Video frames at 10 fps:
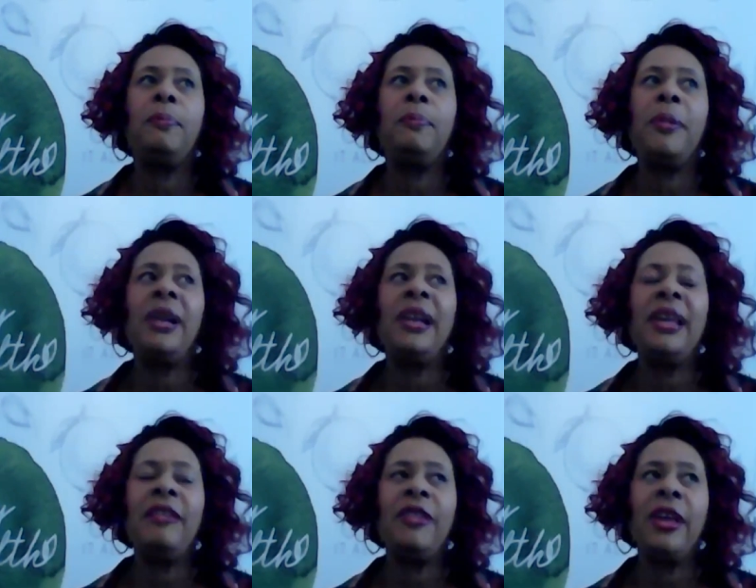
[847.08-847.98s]

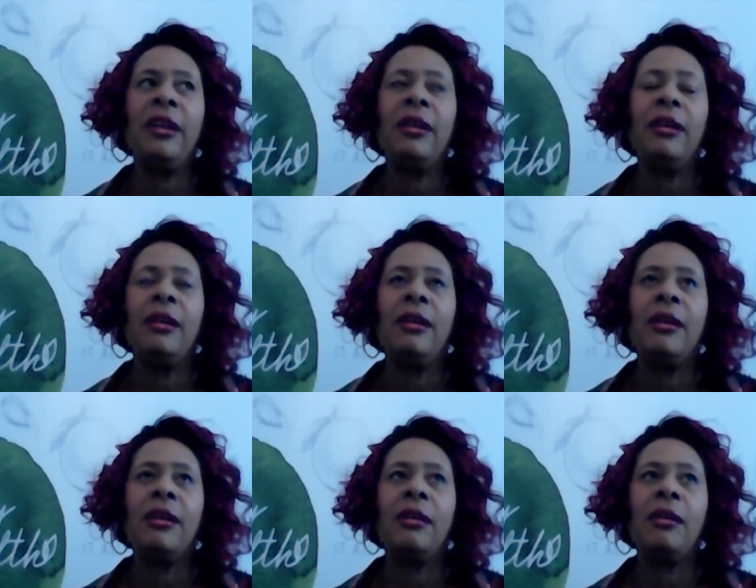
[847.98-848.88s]
Believing
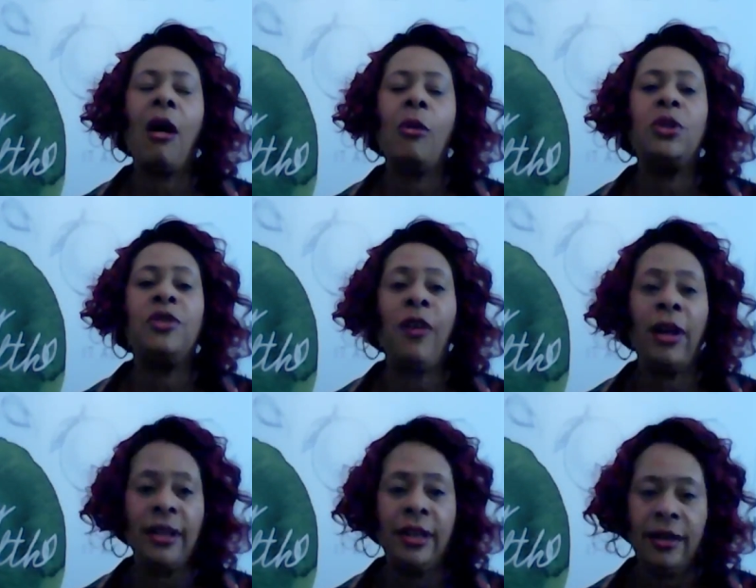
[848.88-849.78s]
I was
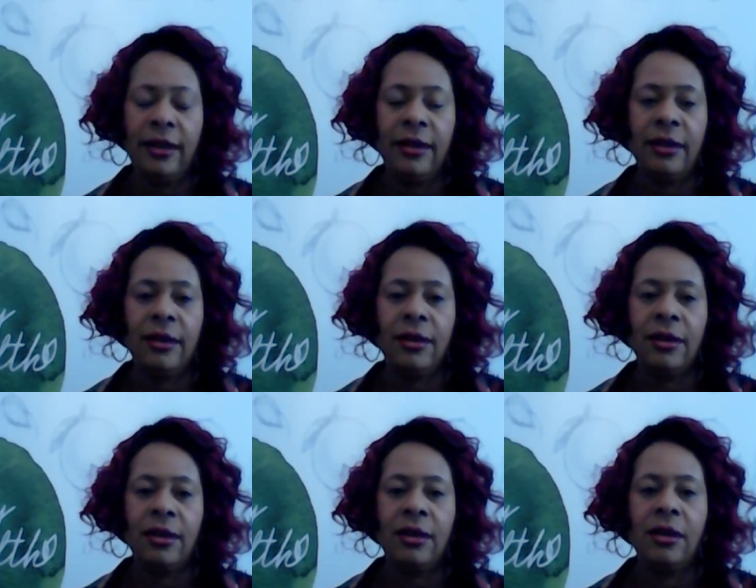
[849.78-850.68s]
funny,
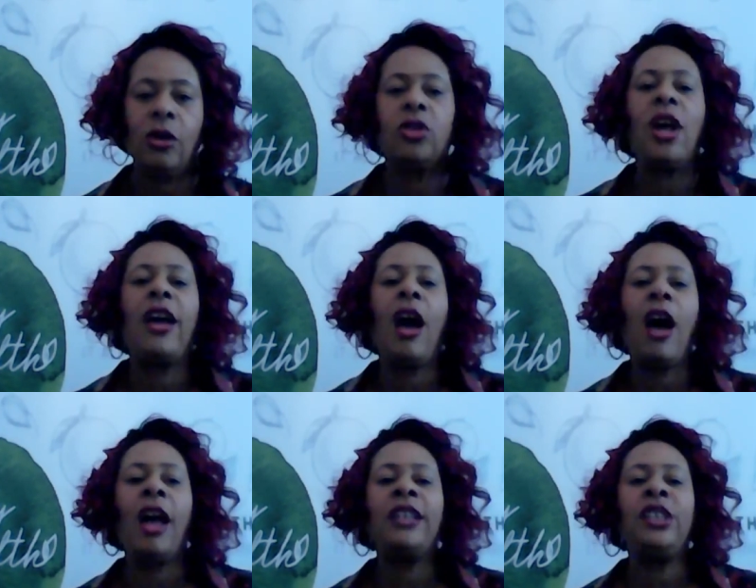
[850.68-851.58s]
because
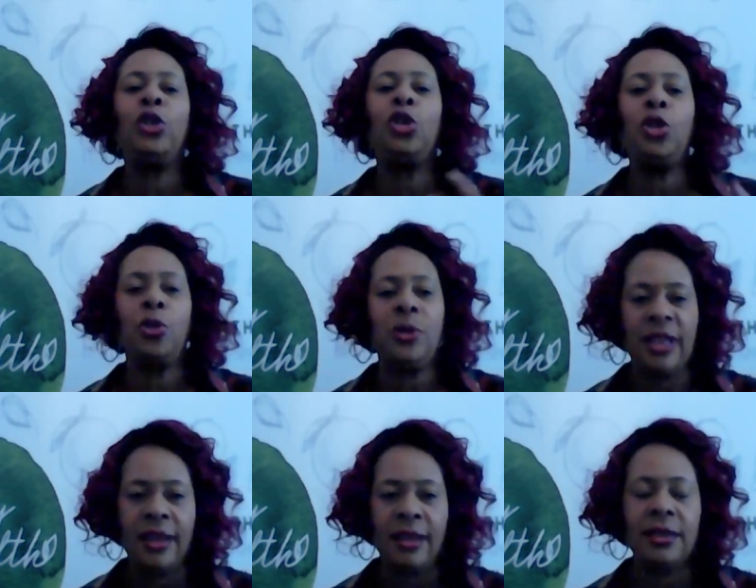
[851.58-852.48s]
I didn't choose
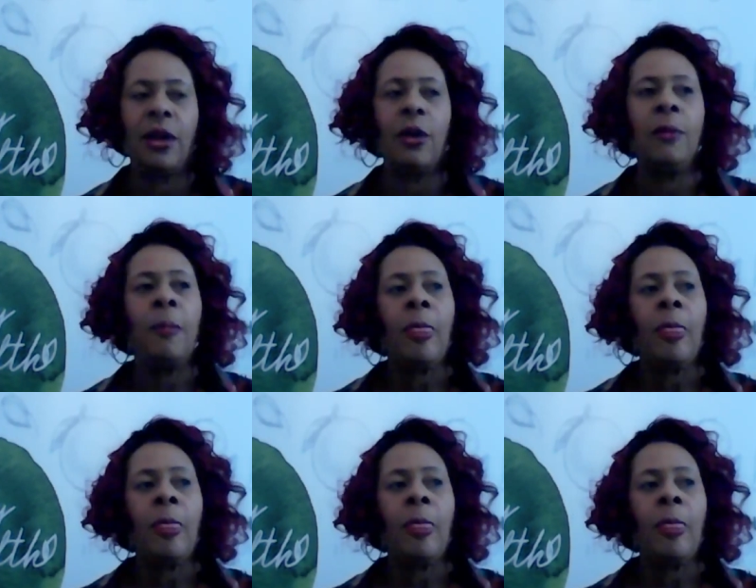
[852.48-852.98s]
it. So